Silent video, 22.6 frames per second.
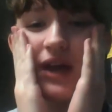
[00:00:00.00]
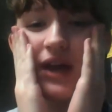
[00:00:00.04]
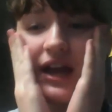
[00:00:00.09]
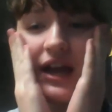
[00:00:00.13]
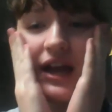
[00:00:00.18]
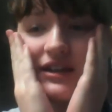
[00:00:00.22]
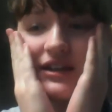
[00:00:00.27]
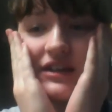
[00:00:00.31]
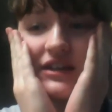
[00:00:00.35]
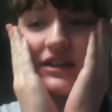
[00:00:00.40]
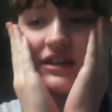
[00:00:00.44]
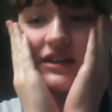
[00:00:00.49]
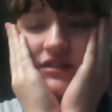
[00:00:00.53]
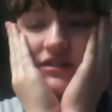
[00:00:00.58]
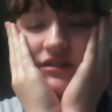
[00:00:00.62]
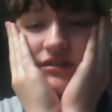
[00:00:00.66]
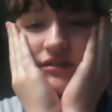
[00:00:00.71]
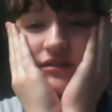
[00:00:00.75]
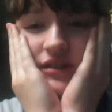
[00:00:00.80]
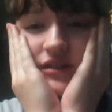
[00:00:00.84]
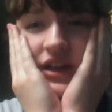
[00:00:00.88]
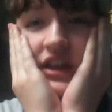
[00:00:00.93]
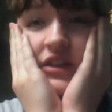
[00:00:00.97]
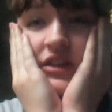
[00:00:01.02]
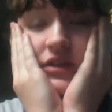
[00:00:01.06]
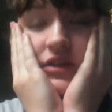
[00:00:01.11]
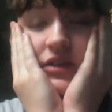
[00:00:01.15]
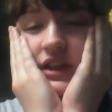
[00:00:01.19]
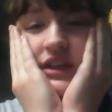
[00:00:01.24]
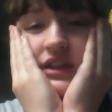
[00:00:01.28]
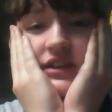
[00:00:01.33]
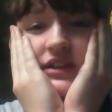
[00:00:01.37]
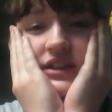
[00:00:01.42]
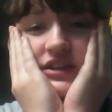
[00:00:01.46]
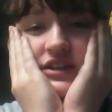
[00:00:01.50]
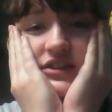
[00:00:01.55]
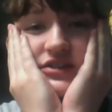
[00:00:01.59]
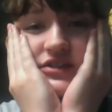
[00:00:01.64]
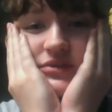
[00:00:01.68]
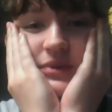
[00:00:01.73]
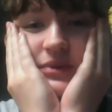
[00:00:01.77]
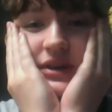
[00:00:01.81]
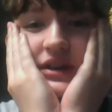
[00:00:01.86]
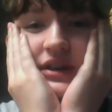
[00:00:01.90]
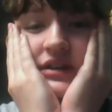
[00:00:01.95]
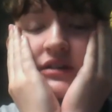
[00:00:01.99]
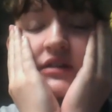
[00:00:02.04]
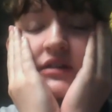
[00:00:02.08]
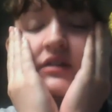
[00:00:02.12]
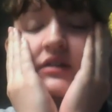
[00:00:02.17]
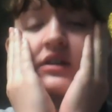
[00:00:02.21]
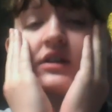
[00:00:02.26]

I did, and Linda's way.